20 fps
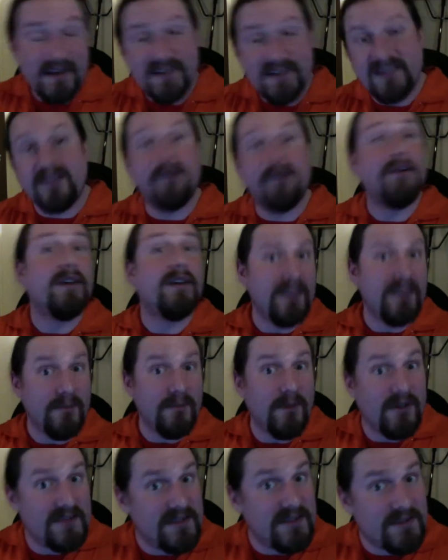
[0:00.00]
Sorry,
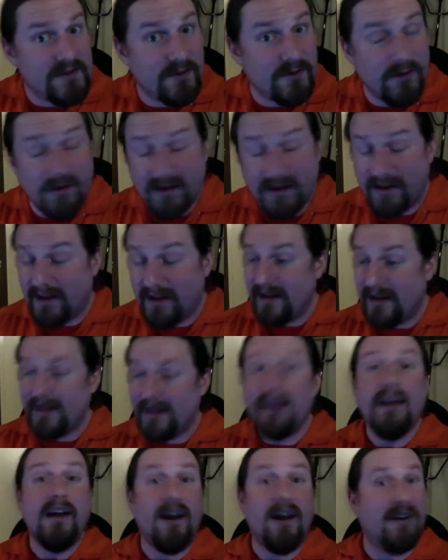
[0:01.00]
the boss is talking
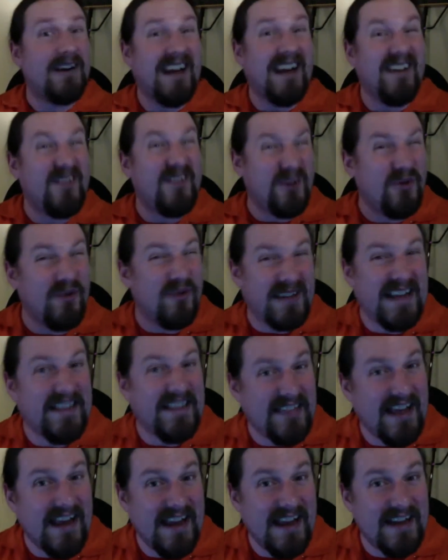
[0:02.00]
again. I'm going to have to go and
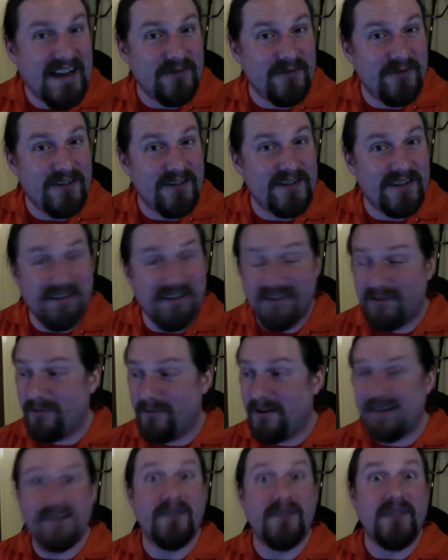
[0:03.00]
get that head to Richard,
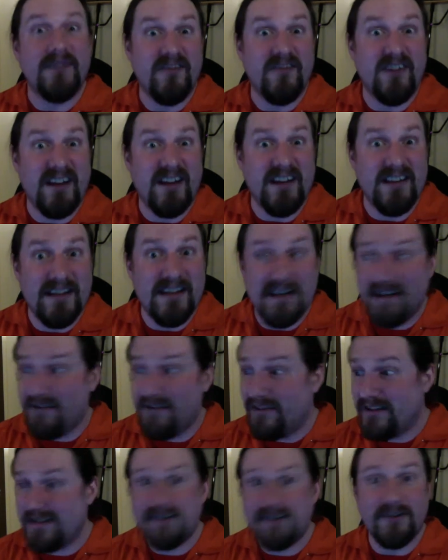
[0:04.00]
otherwise I'll never hear the end
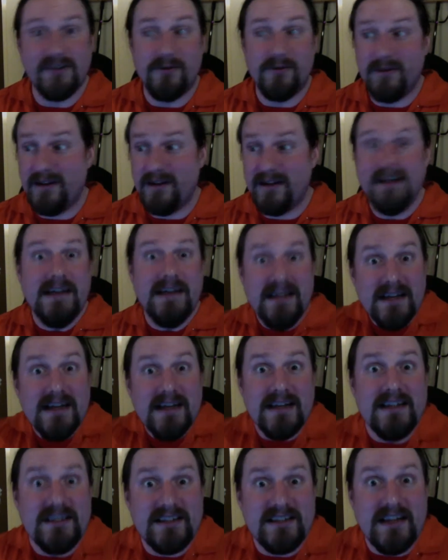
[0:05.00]
of it, so
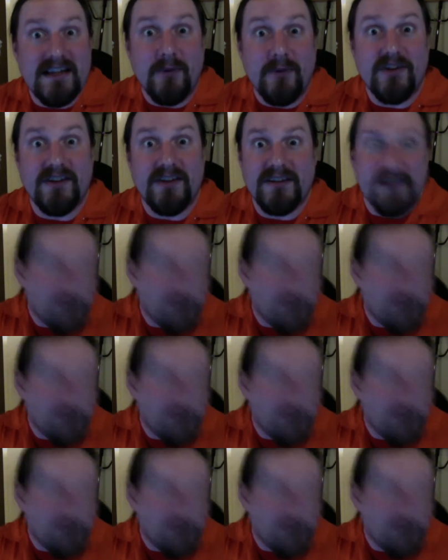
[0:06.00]
stay with